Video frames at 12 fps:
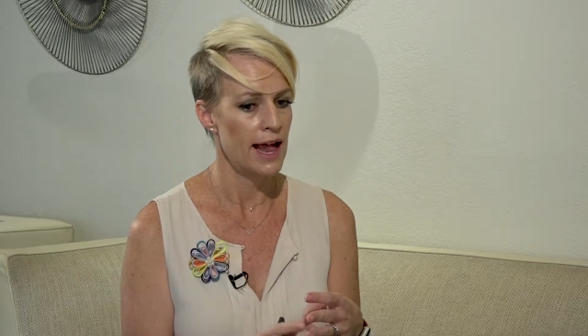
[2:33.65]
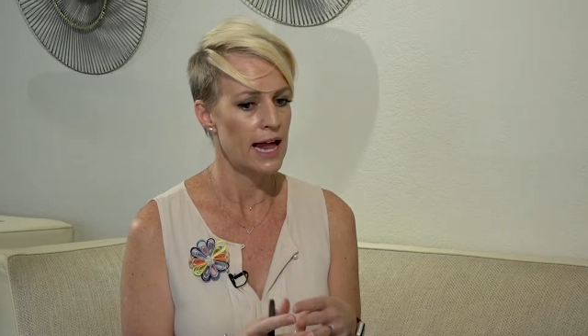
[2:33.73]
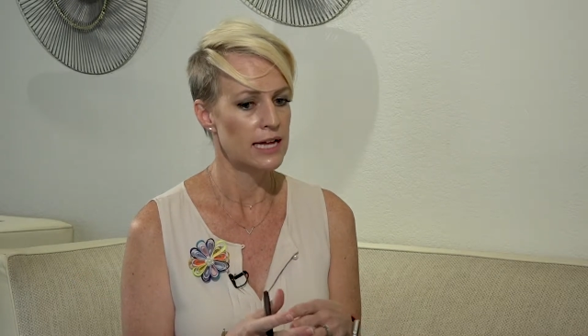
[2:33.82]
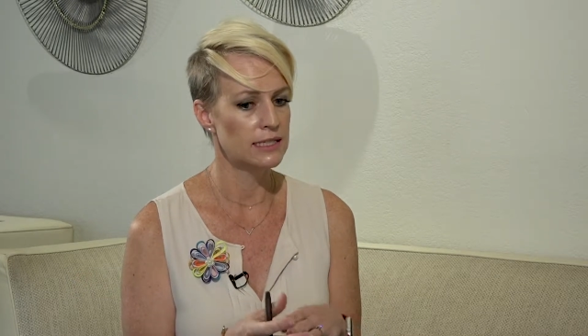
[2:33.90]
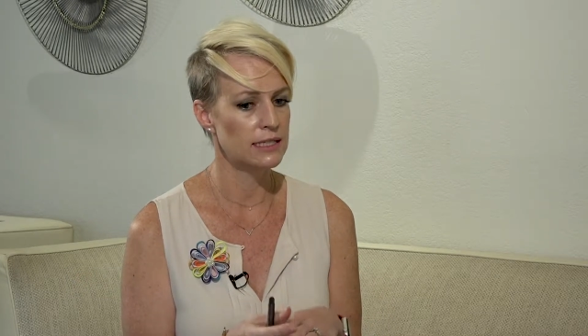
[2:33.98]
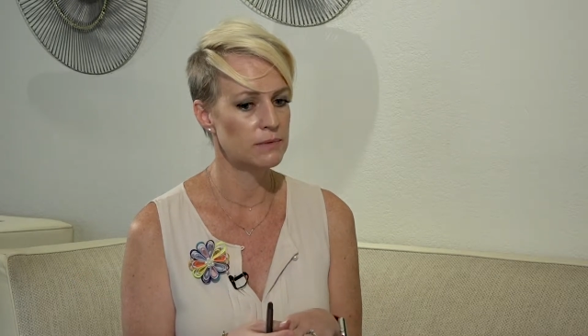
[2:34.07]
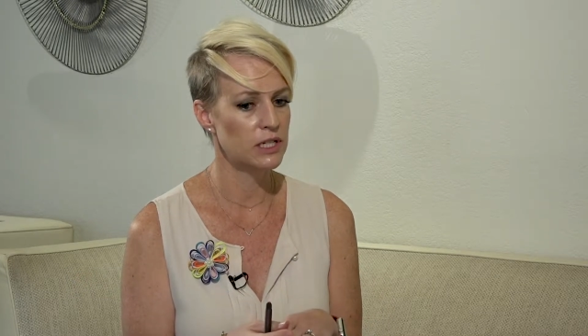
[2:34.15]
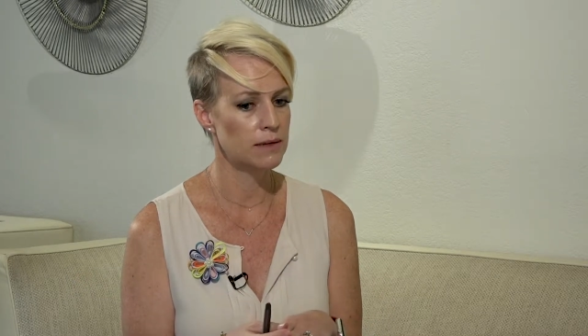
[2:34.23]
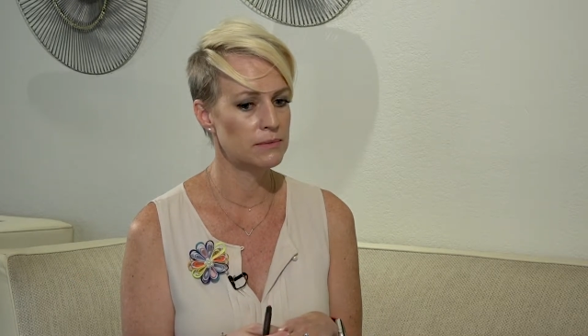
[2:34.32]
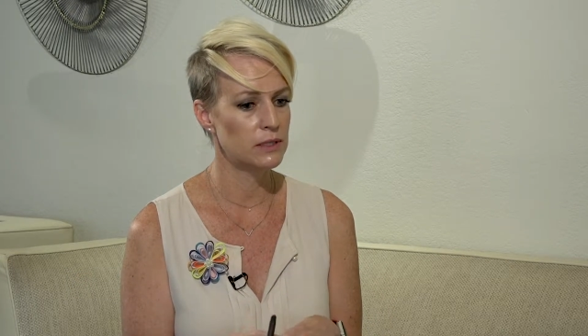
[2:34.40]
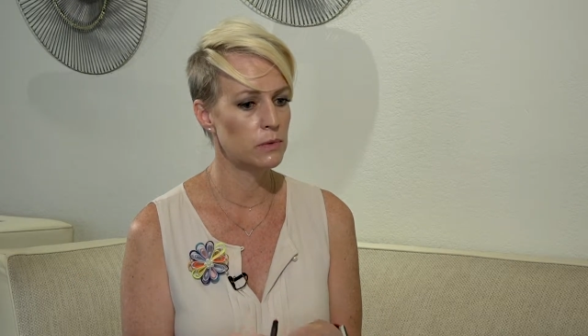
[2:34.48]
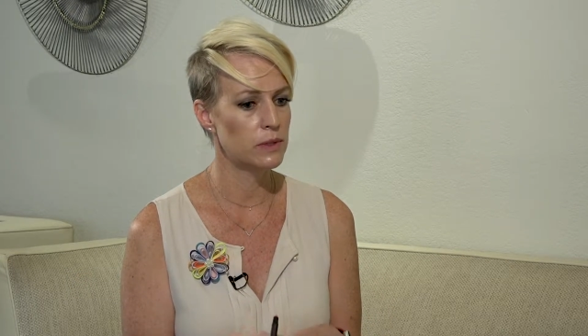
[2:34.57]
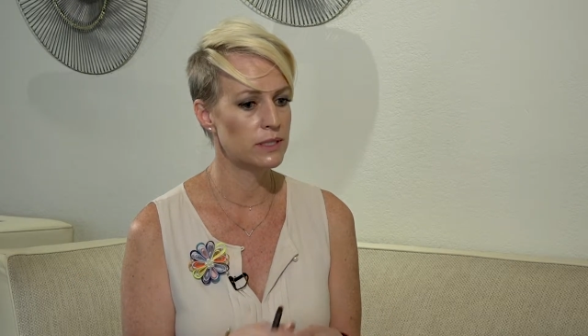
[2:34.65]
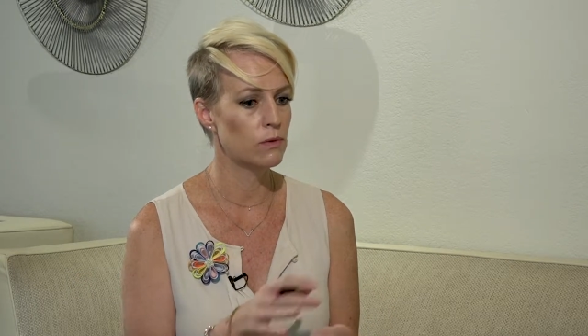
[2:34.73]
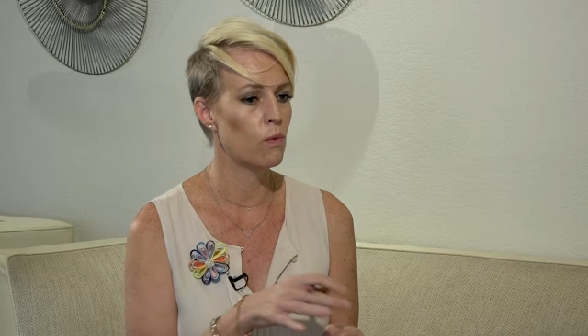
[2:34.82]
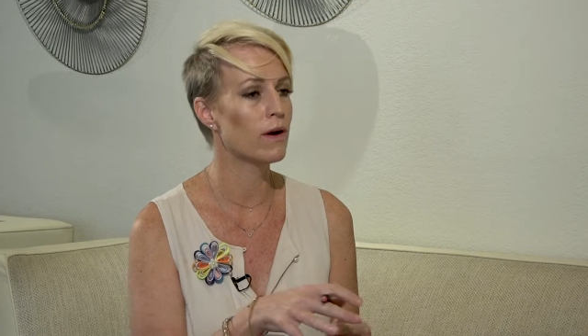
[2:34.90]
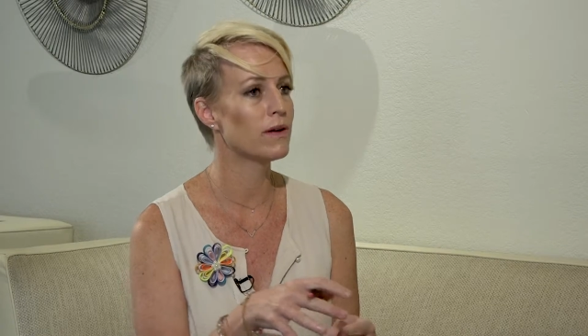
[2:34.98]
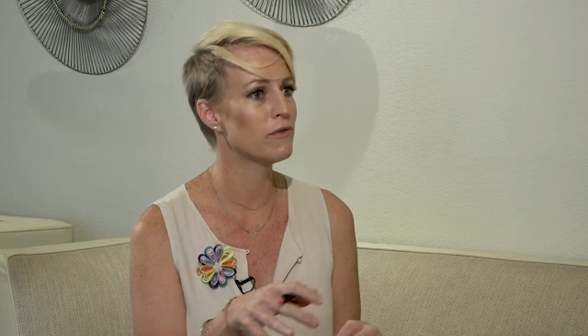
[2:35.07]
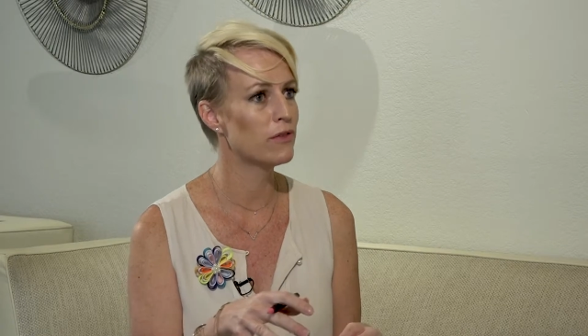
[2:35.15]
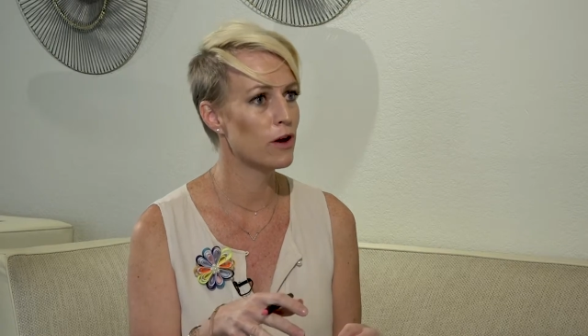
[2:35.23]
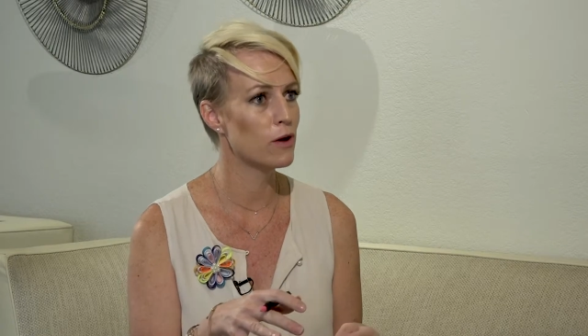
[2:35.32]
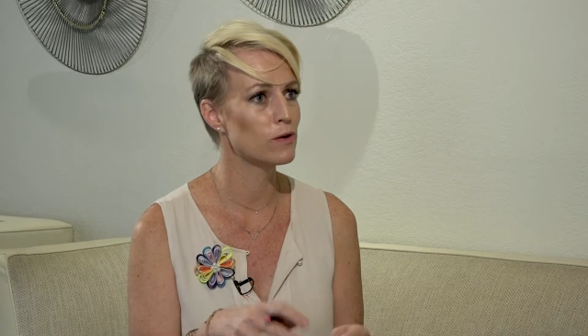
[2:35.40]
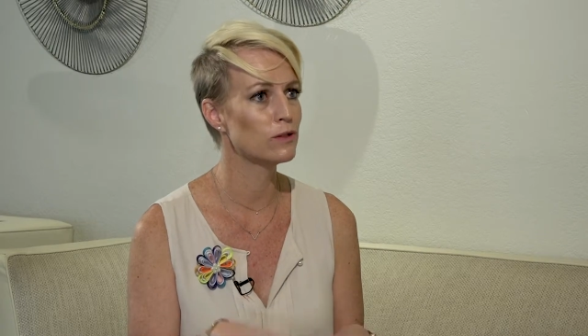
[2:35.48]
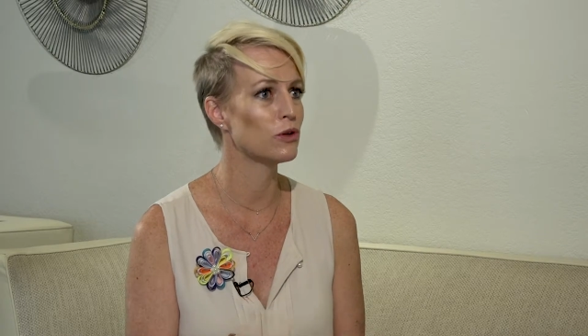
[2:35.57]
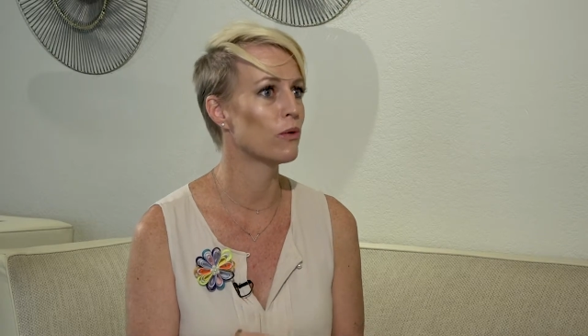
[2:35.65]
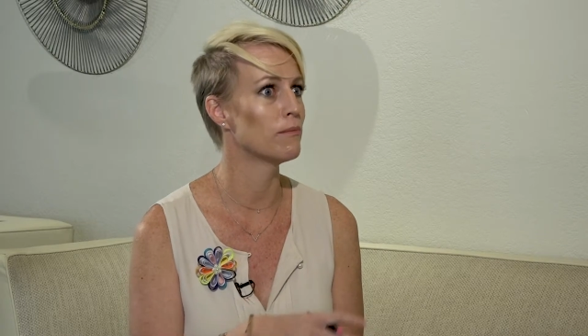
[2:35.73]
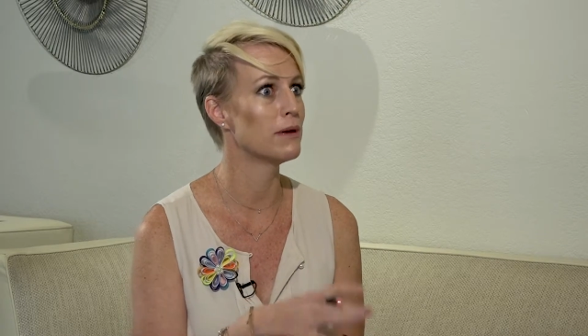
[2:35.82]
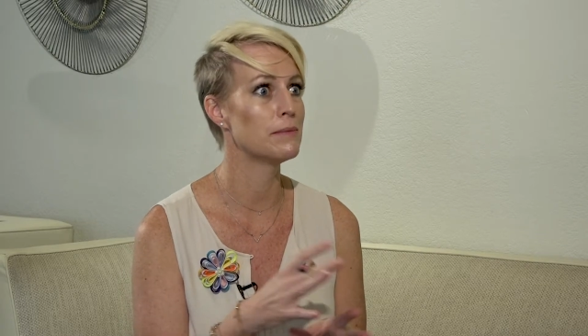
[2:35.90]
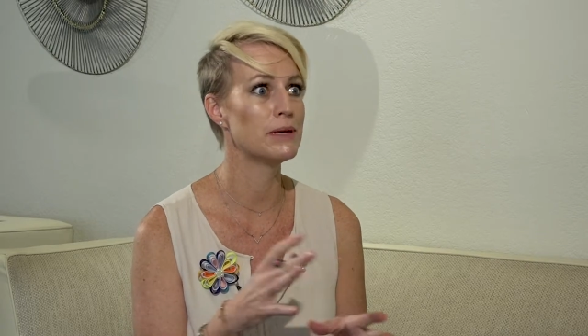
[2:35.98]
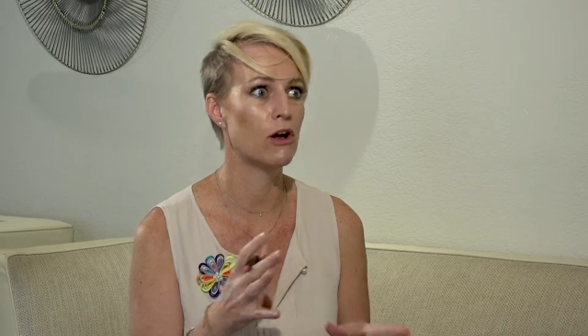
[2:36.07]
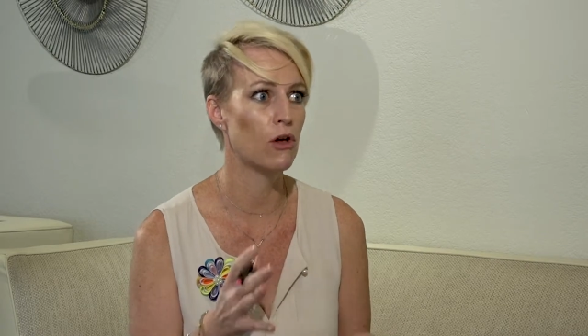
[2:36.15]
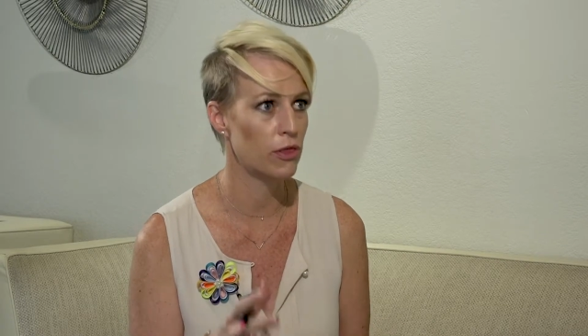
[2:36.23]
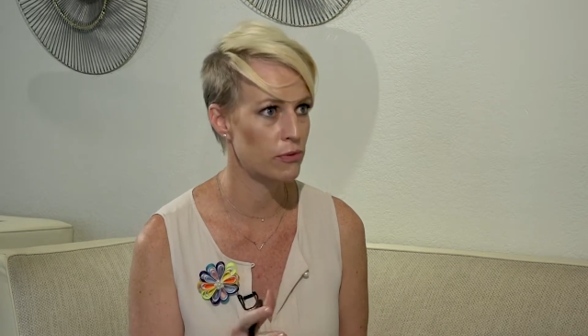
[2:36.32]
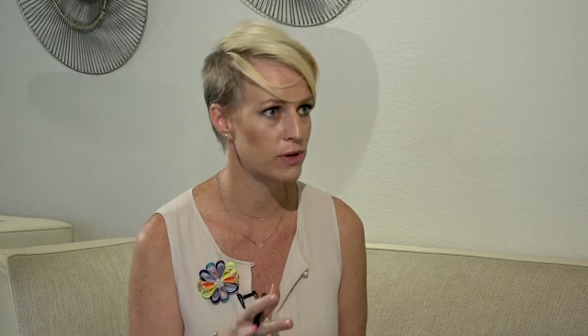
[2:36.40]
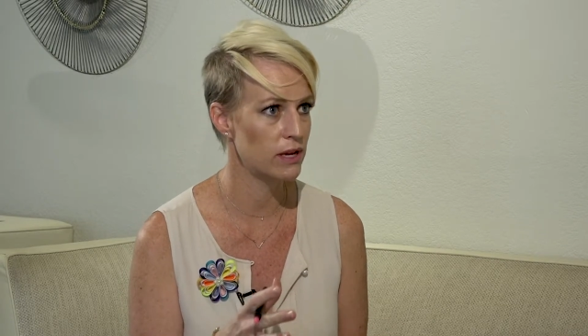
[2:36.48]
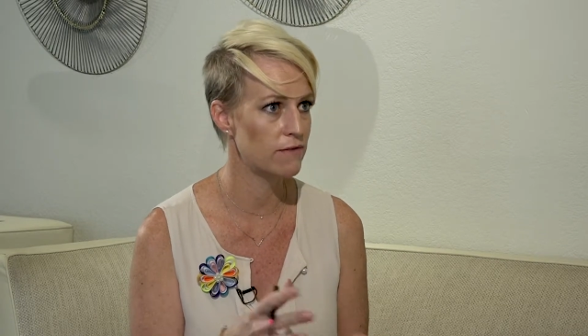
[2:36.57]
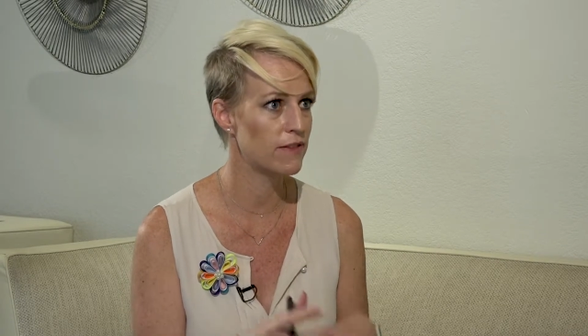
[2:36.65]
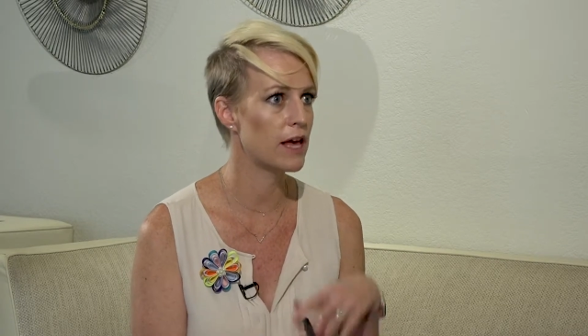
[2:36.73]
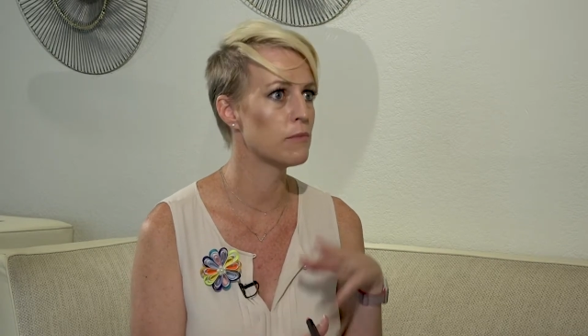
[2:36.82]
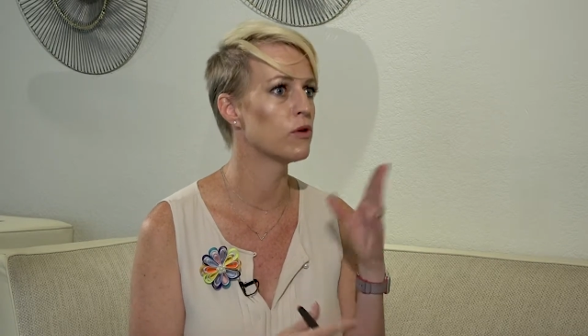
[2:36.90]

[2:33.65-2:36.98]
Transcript: and sometimes it was one of those or maybe all three of them